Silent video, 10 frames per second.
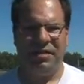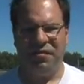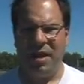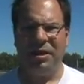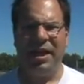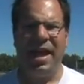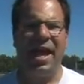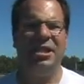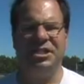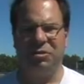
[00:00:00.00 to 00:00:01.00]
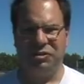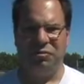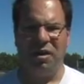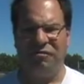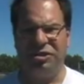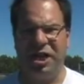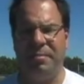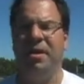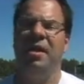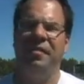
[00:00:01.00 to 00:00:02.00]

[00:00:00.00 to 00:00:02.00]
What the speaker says: They'd found a cache, it was in rough shape,